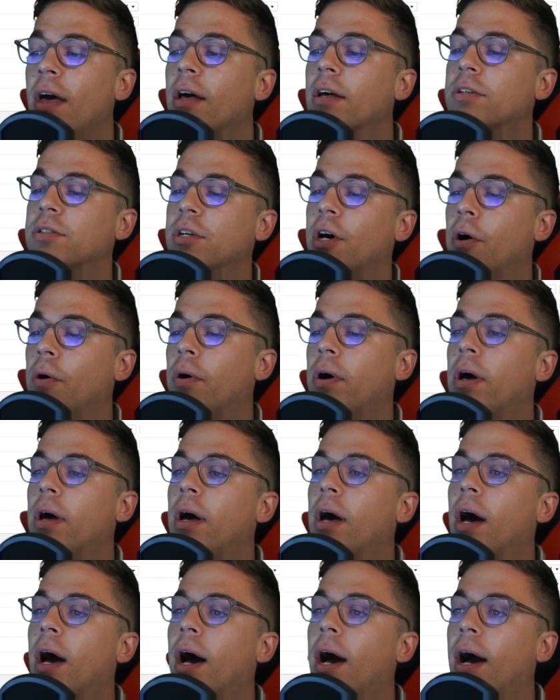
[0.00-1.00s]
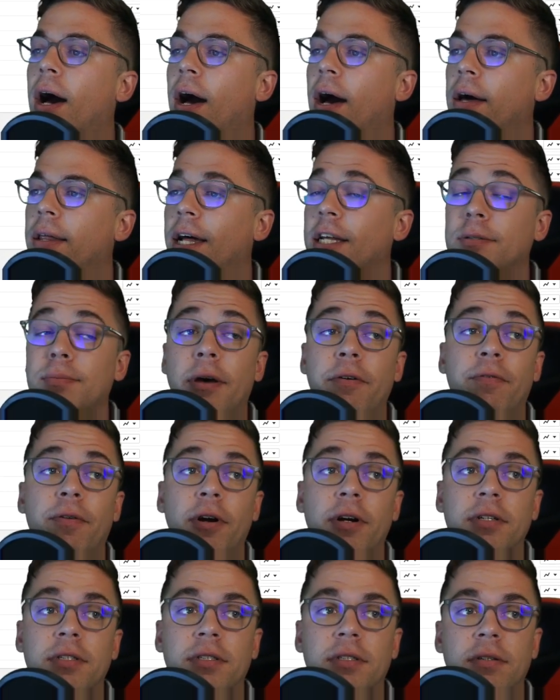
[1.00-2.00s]
So that's my
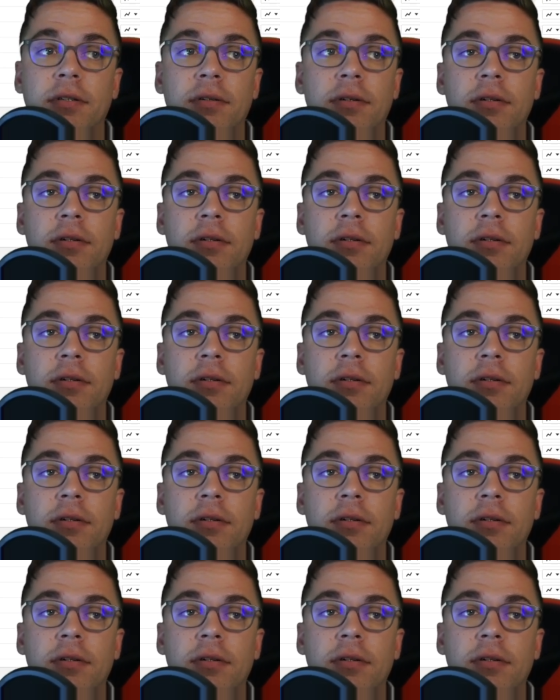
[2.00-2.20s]
first.